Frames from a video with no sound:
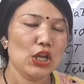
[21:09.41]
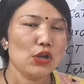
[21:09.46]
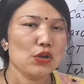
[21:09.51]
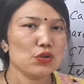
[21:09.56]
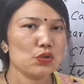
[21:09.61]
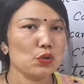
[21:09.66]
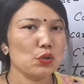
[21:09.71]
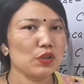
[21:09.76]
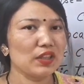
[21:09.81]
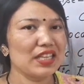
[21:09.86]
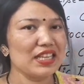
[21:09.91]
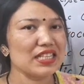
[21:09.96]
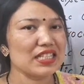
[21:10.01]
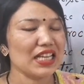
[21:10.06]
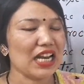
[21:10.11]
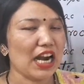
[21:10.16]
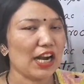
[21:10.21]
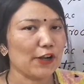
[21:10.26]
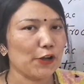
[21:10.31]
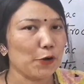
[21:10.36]
So this
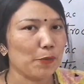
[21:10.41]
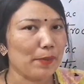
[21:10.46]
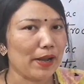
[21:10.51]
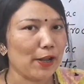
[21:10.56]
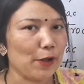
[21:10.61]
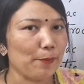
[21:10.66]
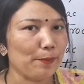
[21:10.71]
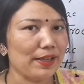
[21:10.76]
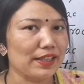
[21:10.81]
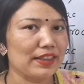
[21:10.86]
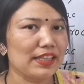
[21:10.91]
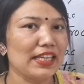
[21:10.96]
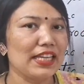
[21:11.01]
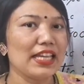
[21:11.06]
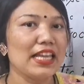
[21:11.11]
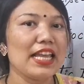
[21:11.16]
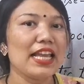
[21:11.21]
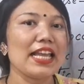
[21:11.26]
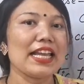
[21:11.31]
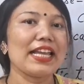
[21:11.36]

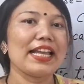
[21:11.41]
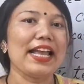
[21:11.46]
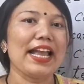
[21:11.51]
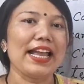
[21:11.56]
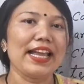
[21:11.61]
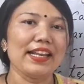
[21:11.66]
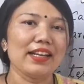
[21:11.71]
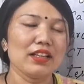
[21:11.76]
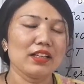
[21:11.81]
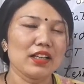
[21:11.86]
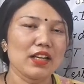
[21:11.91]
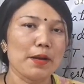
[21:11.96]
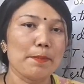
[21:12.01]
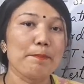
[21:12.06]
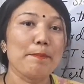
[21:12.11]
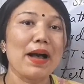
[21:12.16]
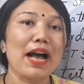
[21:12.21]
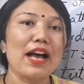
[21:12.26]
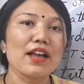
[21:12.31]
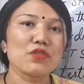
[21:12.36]
cardiomyopathy can
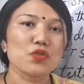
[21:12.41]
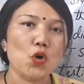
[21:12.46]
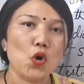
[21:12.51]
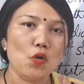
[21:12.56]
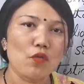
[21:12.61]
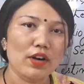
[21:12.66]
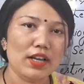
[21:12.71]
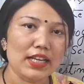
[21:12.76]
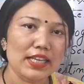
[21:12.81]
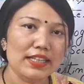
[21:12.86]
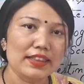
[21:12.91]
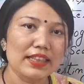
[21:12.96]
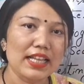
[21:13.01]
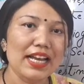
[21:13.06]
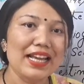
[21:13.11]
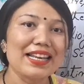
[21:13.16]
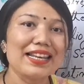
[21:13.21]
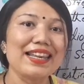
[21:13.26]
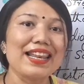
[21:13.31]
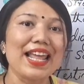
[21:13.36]
pass over in
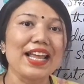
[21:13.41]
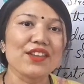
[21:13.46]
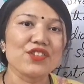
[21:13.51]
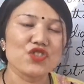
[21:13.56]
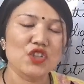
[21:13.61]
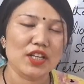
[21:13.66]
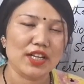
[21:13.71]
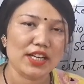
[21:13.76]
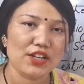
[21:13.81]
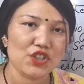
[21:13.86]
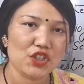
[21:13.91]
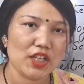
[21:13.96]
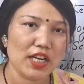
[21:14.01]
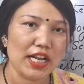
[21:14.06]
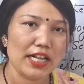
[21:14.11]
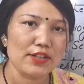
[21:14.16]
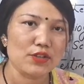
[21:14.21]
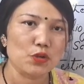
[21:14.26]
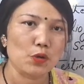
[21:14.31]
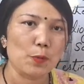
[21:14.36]
the next generation
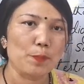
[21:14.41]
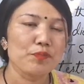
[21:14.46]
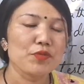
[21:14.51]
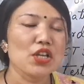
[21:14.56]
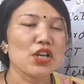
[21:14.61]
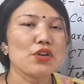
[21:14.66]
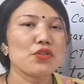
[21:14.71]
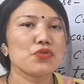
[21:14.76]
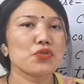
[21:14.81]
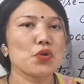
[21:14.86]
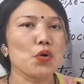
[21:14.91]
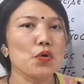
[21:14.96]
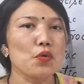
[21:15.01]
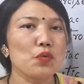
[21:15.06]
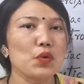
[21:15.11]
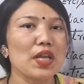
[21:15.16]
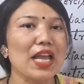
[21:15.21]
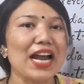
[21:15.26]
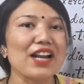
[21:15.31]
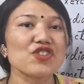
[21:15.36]
also. So
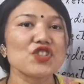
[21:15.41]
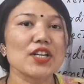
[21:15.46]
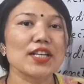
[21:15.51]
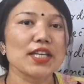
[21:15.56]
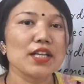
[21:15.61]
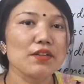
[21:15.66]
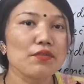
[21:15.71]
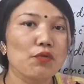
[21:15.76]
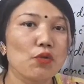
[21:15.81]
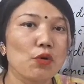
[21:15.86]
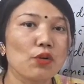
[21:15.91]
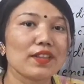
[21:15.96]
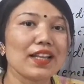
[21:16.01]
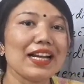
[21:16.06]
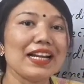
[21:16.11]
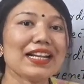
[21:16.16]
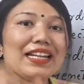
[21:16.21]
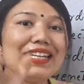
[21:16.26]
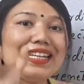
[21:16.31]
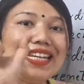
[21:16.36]
we are checking for the
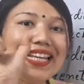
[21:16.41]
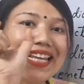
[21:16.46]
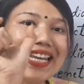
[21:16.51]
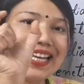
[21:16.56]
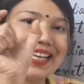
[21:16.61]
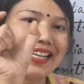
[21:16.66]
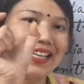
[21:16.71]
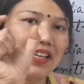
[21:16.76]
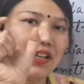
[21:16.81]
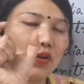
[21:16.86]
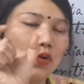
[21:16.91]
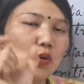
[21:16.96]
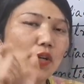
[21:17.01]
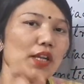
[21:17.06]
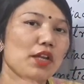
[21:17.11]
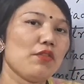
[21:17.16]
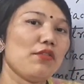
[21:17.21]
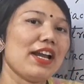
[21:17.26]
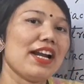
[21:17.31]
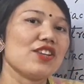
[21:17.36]
DNA,
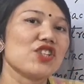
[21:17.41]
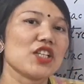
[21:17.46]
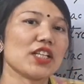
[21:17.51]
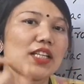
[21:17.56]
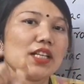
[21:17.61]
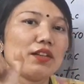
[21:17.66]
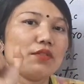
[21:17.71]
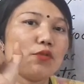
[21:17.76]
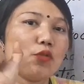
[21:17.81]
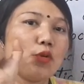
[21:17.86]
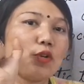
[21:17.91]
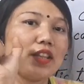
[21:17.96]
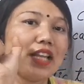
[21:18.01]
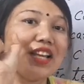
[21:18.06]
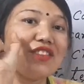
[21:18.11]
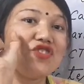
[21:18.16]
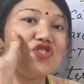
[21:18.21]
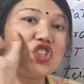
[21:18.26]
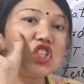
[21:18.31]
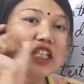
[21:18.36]
okay, we are checking for
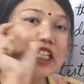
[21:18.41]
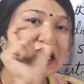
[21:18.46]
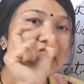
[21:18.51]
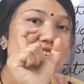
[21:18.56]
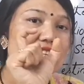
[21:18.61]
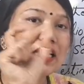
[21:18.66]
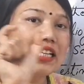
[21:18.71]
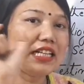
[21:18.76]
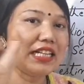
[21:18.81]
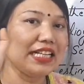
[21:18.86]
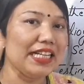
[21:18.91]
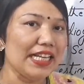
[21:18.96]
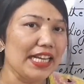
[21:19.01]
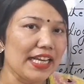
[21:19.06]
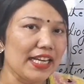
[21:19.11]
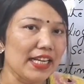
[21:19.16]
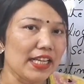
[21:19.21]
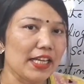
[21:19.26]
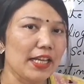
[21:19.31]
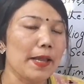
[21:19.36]
the gene
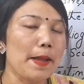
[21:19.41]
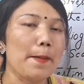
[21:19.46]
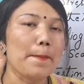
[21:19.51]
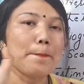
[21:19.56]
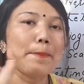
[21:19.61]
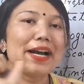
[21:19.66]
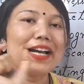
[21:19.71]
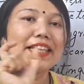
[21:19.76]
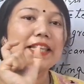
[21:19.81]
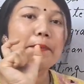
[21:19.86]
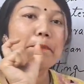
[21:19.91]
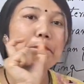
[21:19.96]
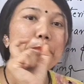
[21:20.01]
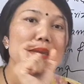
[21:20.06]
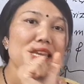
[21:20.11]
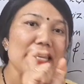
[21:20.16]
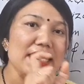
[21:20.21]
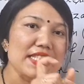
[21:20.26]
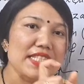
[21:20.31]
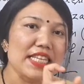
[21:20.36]
DNA by the
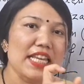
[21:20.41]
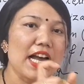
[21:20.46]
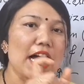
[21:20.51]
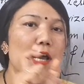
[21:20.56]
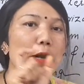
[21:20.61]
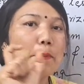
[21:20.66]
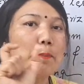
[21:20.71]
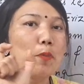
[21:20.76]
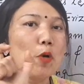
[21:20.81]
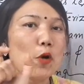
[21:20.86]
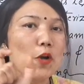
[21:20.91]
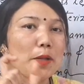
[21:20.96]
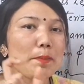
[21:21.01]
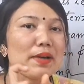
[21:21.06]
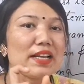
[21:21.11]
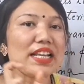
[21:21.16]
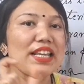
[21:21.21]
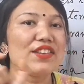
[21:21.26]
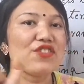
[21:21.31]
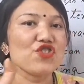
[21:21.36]
PCR
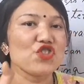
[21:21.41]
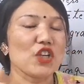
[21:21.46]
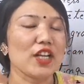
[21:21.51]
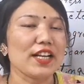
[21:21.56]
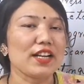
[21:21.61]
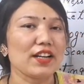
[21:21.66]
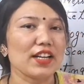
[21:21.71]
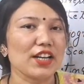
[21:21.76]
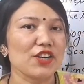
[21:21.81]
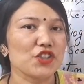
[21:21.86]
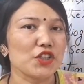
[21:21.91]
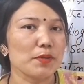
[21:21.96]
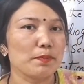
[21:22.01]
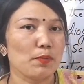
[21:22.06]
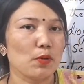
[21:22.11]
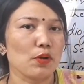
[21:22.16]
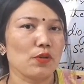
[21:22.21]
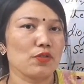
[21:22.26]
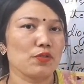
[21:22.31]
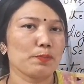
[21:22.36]
polymerase chain reaction
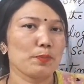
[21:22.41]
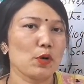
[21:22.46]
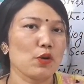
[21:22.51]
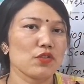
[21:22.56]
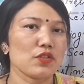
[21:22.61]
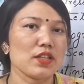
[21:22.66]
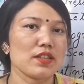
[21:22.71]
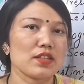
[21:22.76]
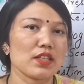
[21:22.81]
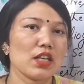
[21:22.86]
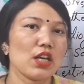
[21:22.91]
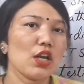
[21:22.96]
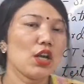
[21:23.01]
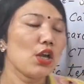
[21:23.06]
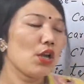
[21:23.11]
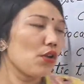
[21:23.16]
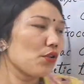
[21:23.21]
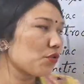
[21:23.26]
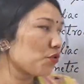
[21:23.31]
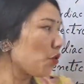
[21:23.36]
process.
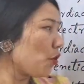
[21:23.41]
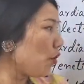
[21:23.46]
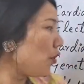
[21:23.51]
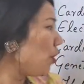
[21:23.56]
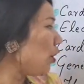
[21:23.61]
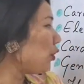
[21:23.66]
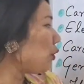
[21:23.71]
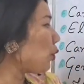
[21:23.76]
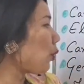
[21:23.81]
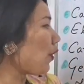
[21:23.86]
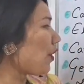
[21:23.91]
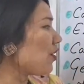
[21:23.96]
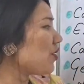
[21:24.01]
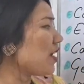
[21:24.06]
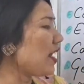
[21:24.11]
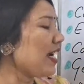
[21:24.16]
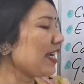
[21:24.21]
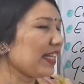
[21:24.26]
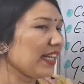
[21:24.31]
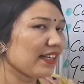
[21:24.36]
So through the
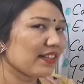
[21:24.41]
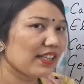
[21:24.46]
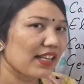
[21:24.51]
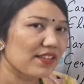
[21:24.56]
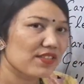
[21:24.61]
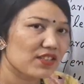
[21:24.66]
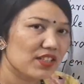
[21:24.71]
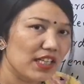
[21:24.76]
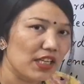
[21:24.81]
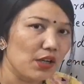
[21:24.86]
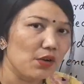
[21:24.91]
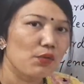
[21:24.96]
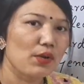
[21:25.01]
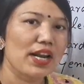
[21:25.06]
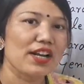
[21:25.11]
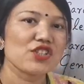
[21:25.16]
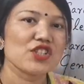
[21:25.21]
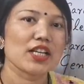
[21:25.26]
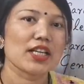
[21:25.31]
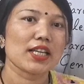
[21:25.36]
genetic testing we
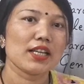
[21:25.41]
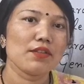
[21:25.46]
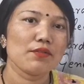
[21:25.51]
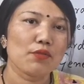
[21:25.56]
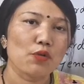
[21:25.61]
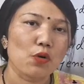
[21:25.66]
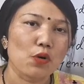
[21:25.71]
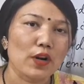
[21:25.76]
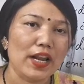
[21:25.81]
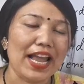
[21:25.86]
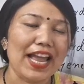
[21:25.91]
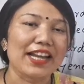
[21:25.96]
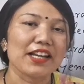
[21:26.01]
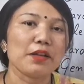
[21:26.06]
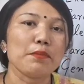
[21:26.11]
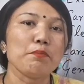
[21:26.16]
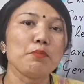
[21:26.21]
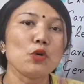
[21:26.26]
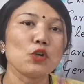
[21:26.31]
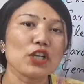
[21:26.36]
are checking for
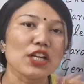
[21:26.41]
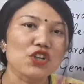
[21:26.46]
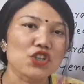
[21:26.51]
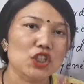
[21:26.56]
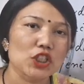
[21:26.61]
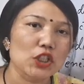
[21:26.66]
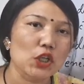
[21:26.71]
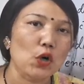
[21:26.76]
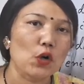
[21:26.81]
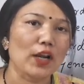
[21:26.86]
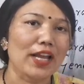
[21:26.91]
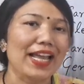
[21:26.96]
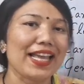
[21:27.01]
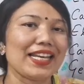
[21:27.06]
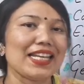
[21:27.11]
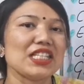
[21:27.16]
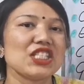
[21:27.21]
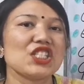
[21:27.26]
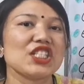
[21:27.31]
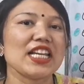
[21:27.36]
any mutation or
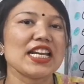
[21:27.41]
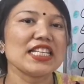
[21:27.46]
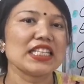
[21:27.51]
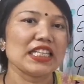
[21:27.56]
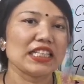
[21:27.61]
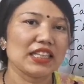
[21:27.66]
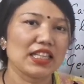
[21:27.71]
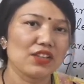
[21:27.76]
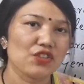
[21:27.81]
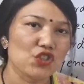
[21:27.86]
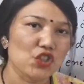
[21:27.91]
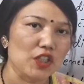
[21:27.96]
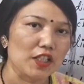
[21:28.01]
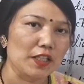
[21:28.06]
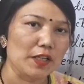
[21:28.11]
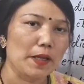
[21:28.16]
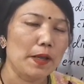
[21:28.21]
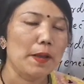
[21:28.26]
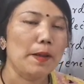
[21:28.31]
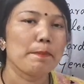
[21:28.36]
any change in the
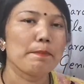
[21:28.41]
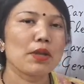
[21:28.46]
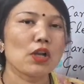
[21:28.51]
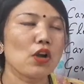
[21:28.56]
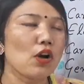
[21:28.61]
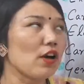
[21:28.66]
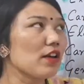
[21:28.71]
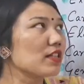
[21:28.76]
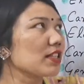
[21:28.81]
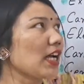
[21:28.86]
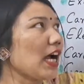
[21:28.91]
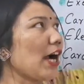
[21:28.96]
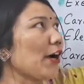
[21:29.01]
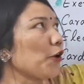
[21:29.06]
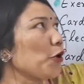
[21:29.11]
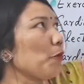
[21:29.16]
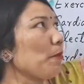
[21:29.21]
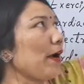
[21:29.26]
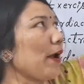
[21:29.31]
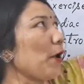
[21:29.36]
gene, because
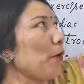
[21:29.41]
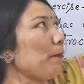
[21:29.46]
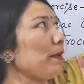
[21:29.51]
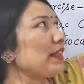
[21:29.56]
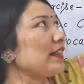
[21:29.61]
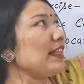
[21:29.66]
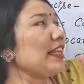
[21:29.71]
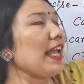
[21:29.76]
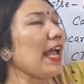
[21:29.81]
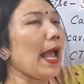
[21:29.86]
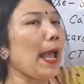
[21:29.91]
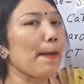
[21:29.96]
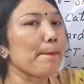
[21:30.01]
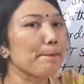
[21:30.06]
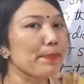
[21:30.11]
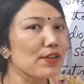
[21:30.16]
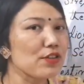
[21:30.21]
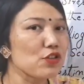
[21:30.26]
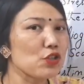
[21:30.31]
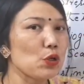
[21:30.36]
cardiomyopathy
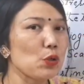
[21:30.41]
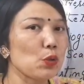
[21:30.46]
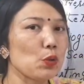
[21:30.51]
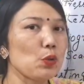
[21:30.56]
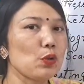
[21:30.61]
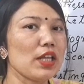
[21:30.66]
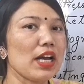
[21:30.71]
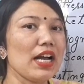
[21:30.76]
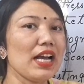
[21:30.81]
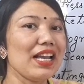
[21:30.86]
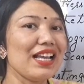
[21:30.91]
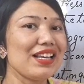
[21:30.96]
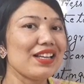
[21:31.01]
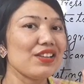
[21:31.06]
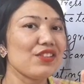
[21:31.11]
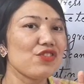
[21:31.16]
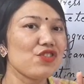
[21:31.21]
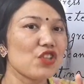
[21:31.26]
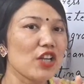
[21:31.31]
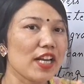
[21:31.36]
happens due to the
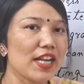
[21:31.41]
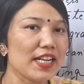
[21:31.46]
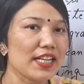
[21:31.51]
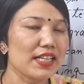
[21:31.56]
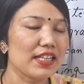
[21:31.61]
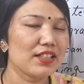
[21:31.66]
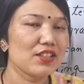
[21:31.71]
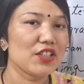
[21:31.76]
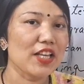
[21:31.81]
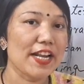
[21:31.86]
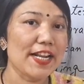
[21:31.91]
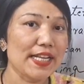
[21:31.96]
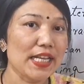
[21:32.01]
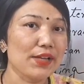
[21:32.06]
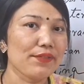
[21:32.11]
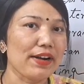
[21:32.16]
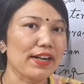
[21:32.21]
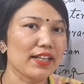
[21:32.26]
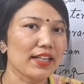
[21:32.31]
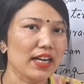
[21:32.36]

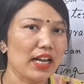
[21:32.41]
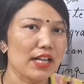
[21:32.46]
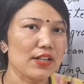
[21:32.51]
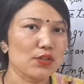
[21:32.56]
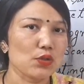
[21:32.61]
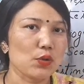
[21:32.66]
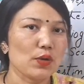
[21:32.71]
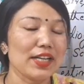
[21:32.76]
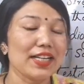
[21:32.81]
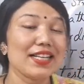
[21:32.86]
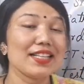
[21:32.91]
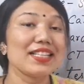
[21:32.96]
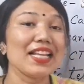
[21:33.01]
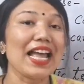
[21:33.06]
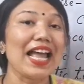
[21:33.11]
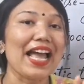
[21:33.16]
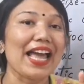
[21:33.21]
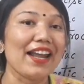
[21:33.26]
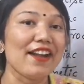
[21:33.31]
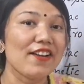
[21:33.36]
genetic factor also. It is a
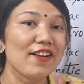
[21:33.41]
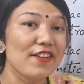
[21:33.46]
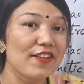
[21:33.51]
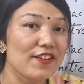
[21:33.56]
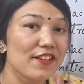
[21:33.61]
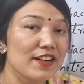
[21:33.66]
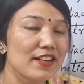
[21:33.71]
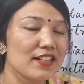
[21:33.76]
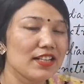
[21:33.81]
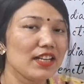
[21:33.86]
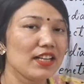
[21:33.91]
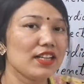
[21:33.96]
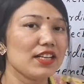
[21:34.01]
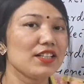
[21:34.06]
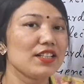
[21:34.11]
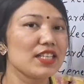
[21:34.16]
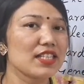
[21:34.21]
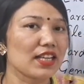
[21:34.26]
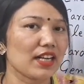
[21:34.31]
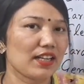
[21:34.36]
hereditary
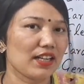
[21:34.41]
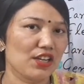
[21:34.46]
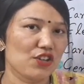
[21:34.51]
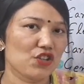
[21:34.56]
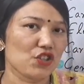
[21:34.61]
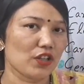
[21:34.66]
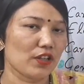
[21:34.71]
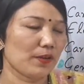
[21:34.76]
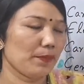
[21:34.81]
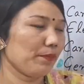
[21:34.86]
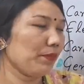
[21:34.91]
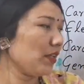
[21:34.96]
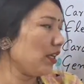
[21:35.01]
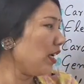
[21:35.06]
disease condition.